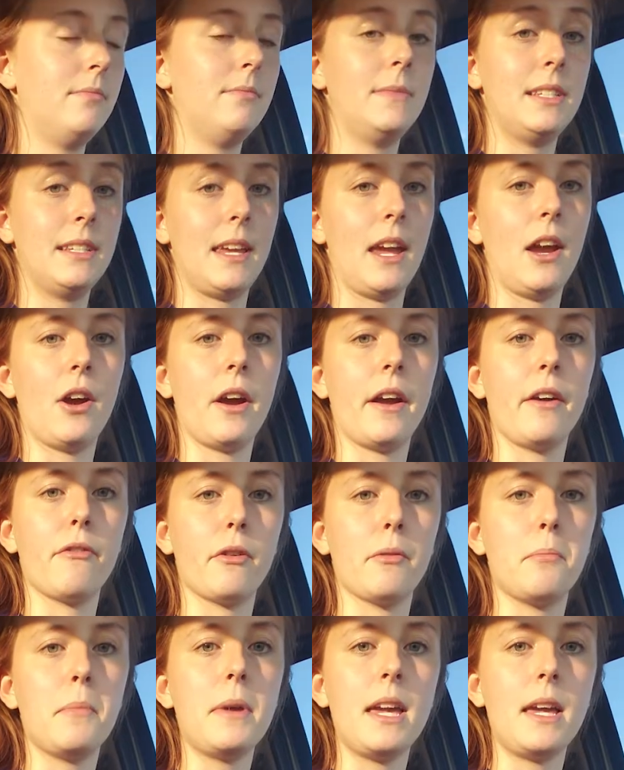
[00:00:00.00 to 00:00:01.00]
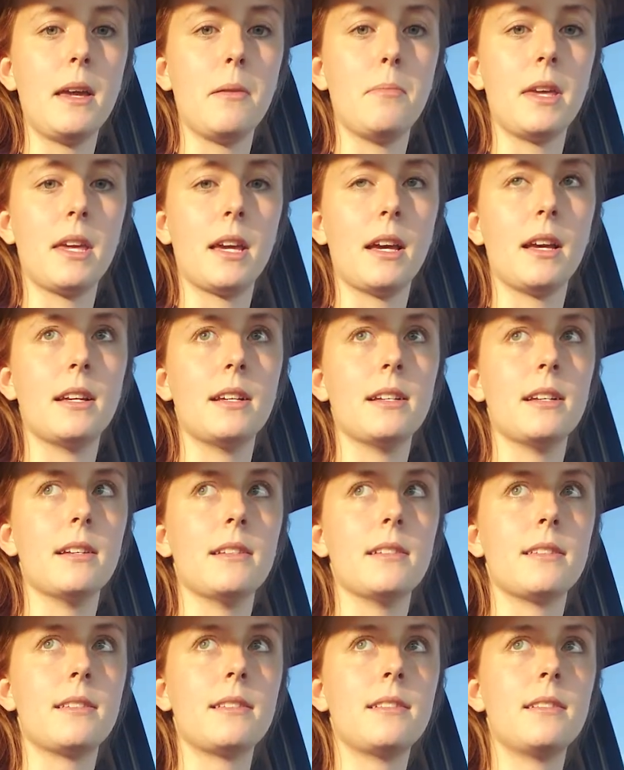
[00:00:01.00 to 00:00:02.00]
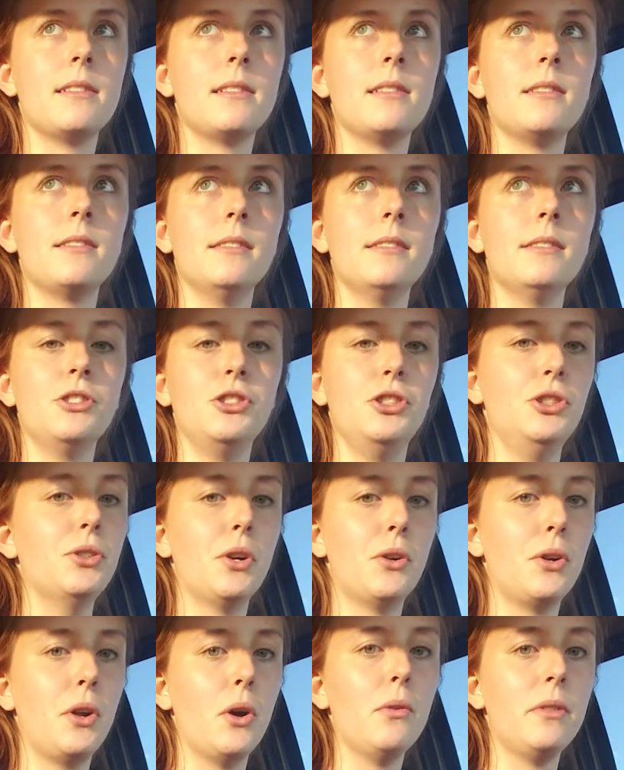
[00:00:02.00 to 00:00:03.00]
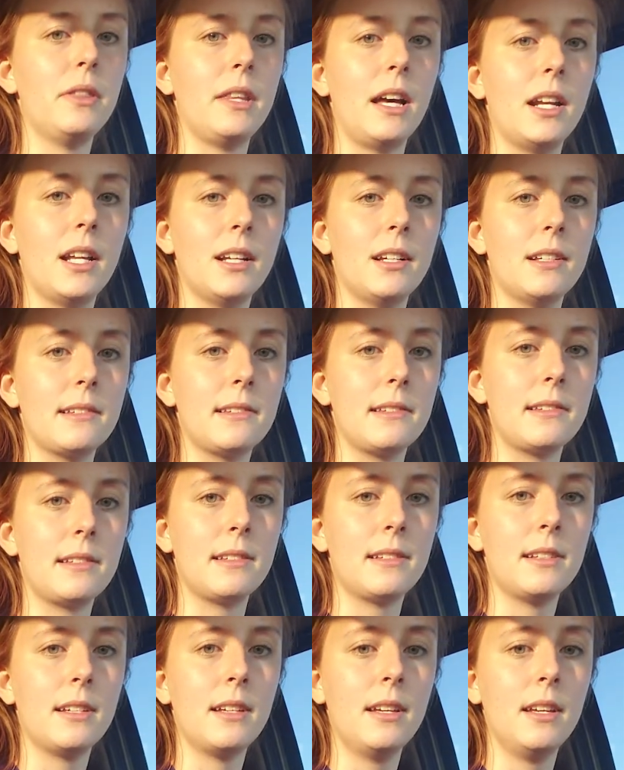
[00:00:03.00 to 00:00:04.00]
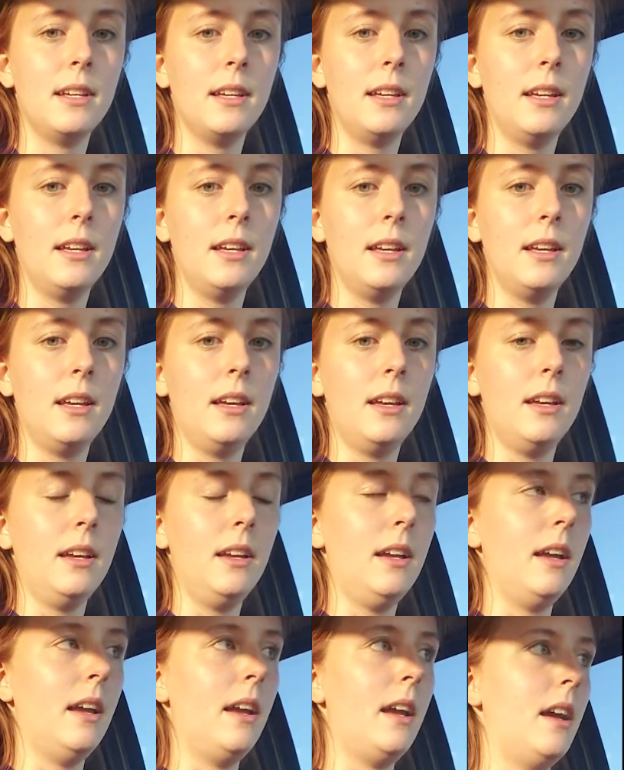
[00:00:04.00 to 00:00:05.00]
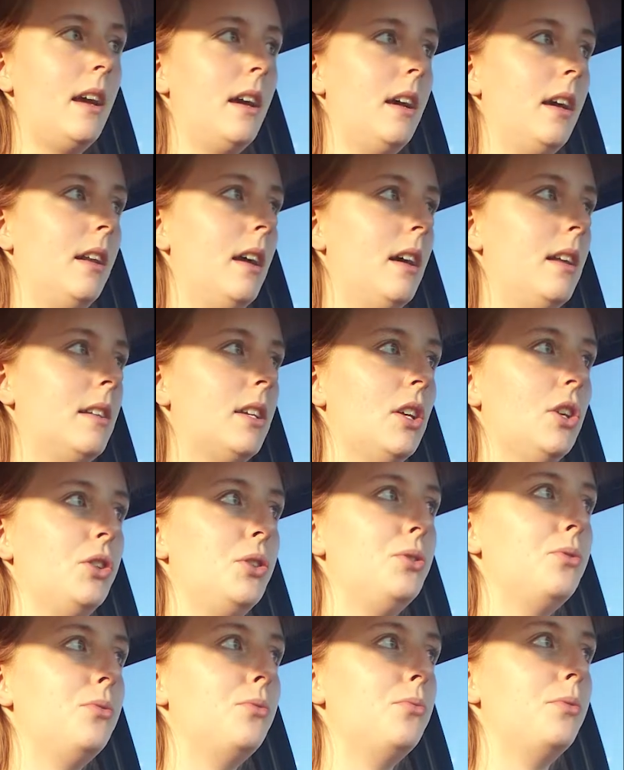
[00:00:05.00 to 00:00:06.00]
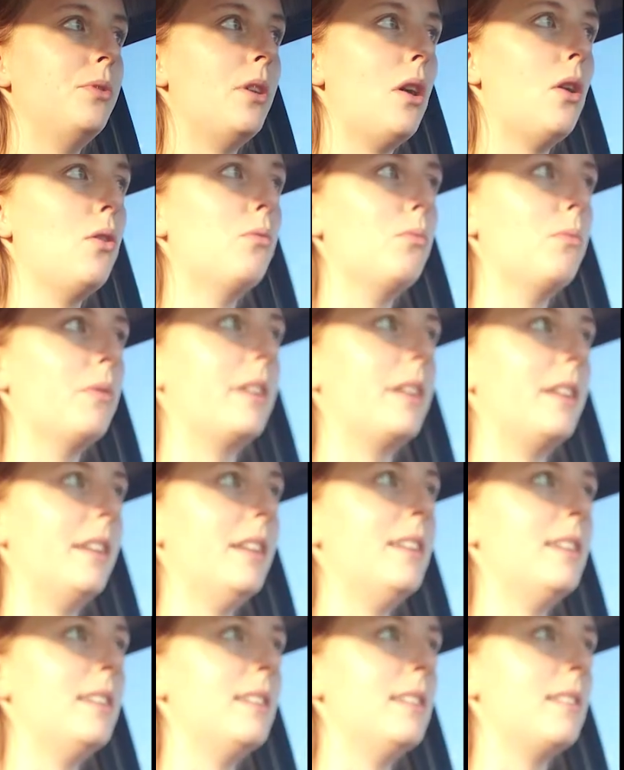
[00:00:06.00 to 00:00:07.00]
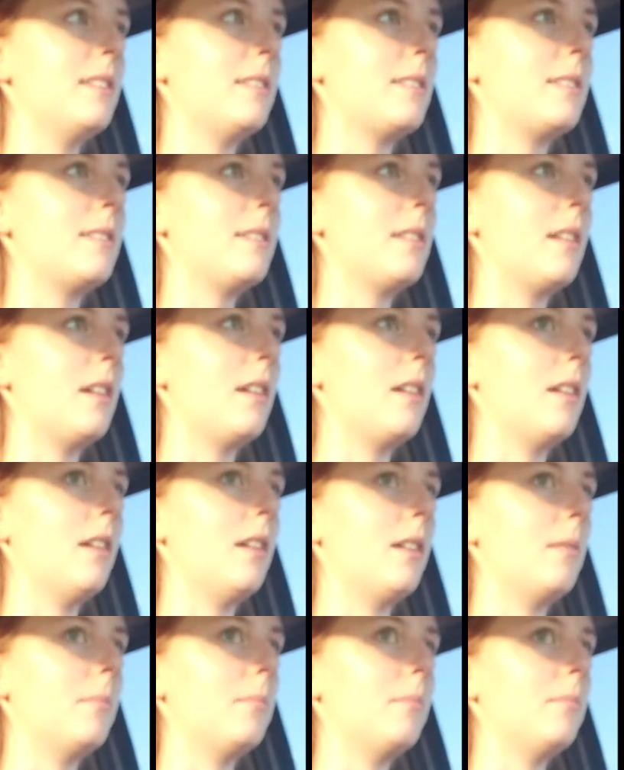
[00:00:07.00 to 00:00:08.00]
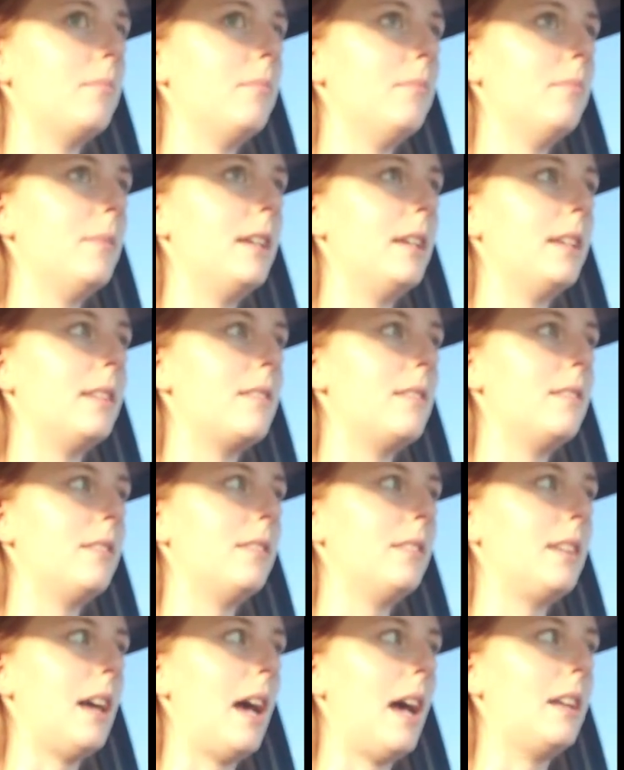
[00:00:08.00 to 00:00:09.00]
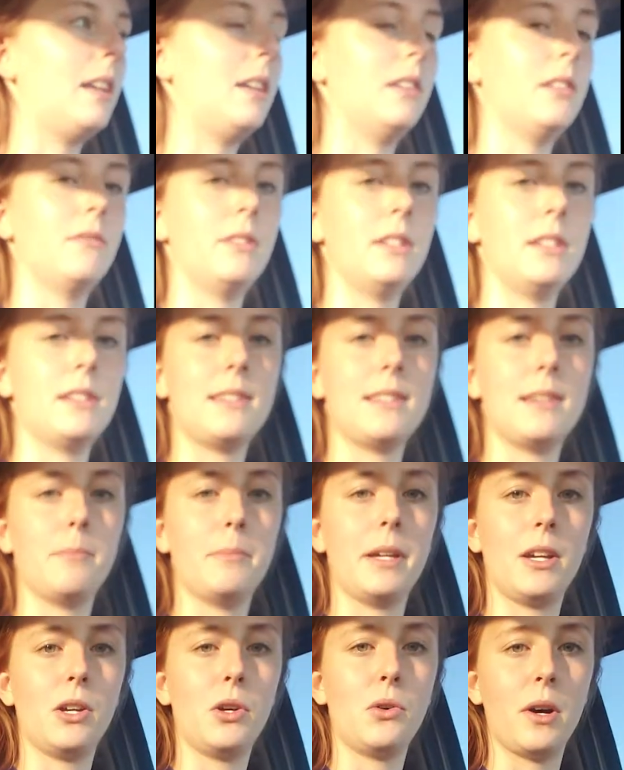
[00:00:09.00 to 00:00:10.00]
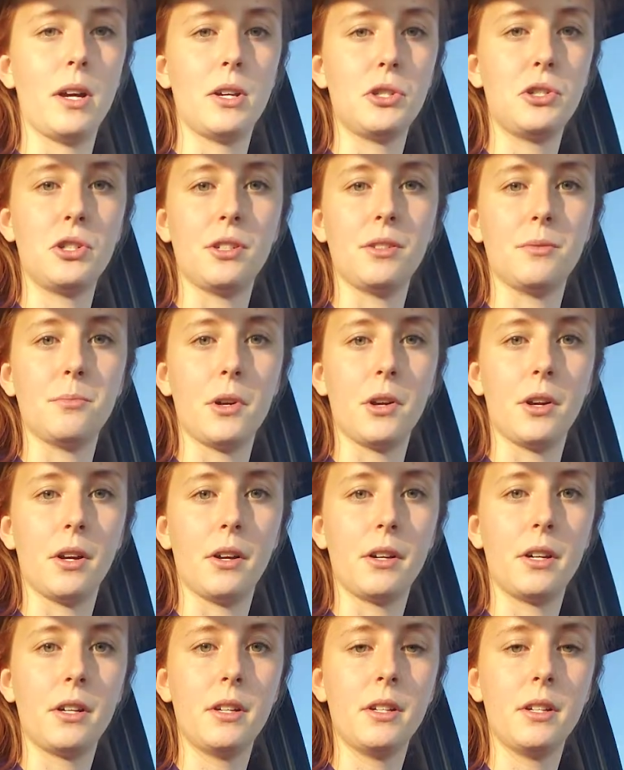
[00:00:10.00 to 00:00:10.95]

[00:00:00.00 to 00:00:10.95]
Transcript: scary for me, because you don't know what that is. And until you know what it is, it kind of is a big question mark.